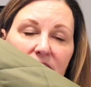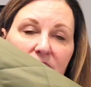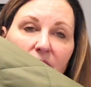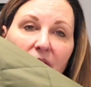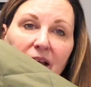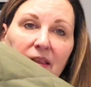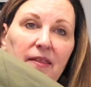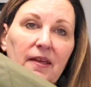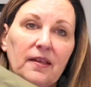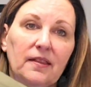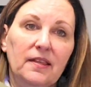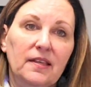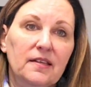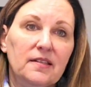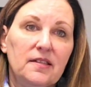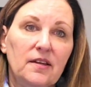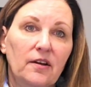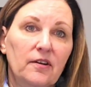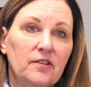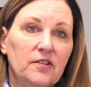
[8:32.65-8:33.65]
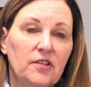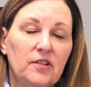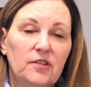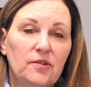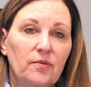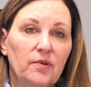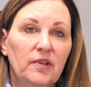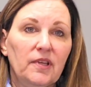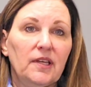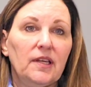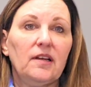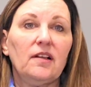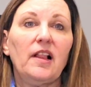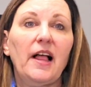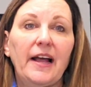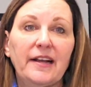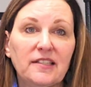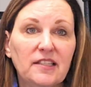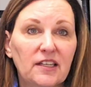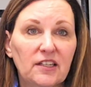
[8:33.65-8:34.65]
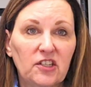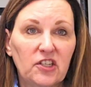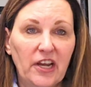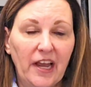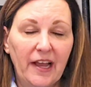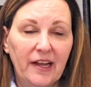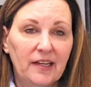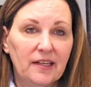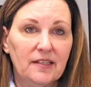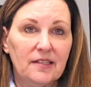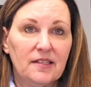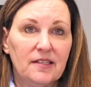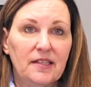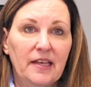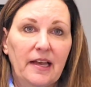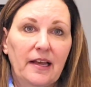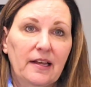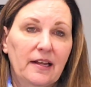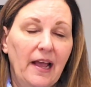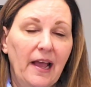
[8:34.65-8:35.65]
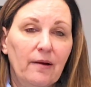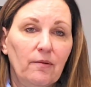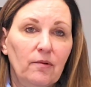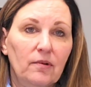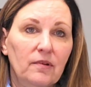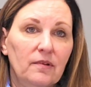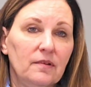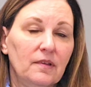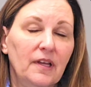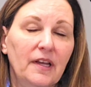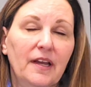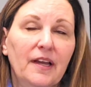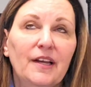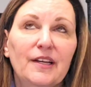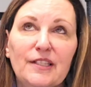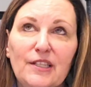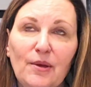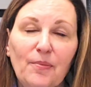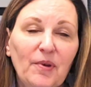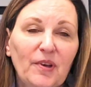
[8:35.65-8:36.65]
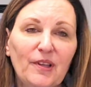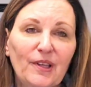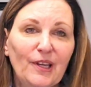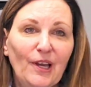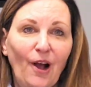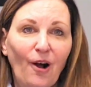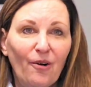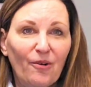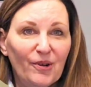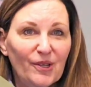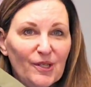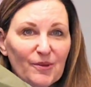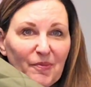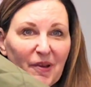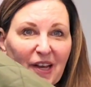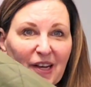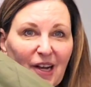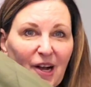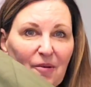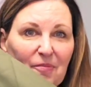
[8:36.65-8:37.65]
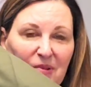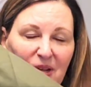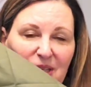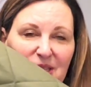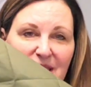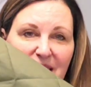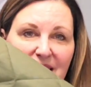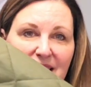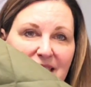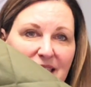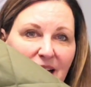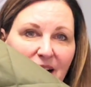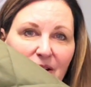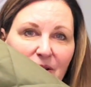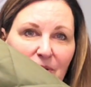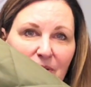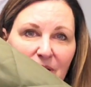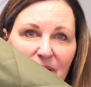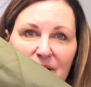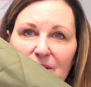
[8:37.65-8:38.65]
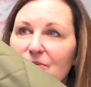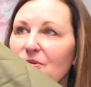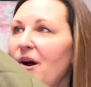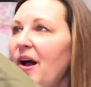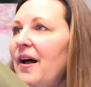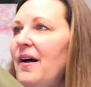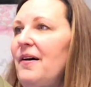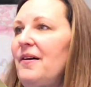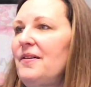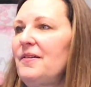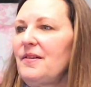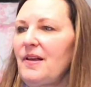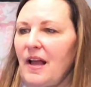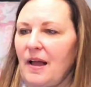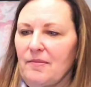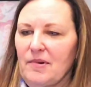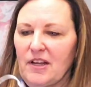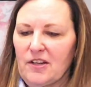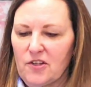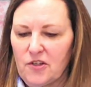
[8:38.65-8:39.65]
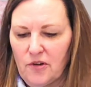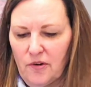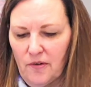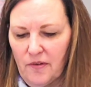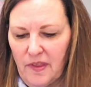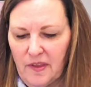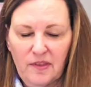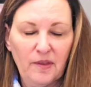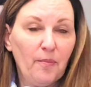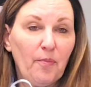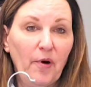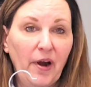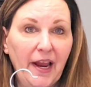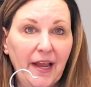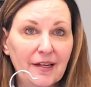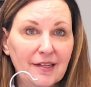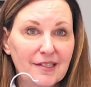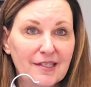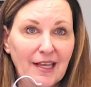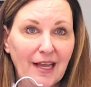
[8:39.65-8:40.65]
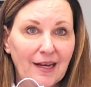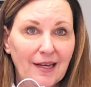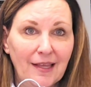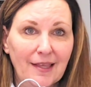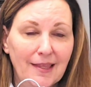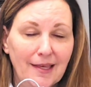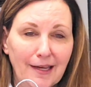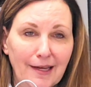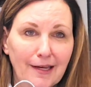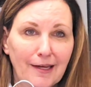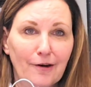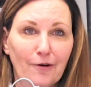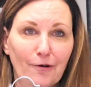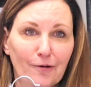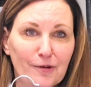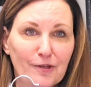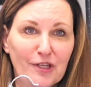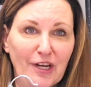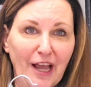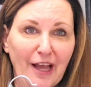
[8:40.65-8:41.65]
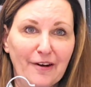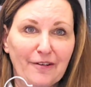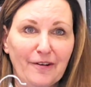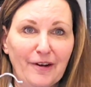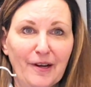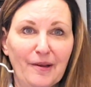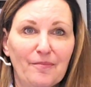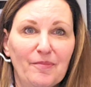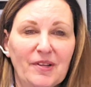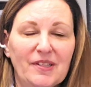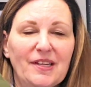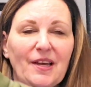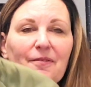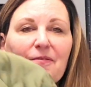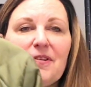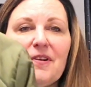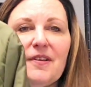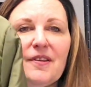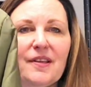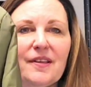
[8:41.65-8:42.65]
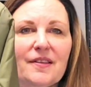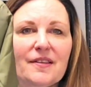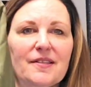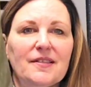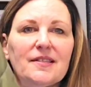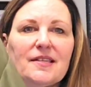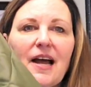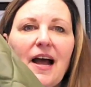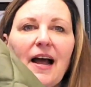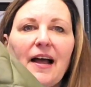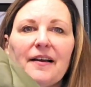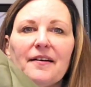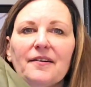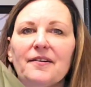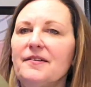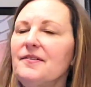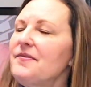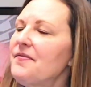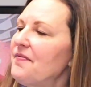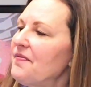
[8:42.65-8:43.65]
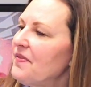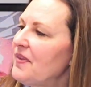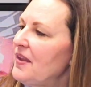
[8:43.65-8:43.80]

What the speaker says: So I think these are just really classic jackets that I will typically always pick up because they sell really well. I'm not sure that the brand is anything earth-shattering, but definitely the style.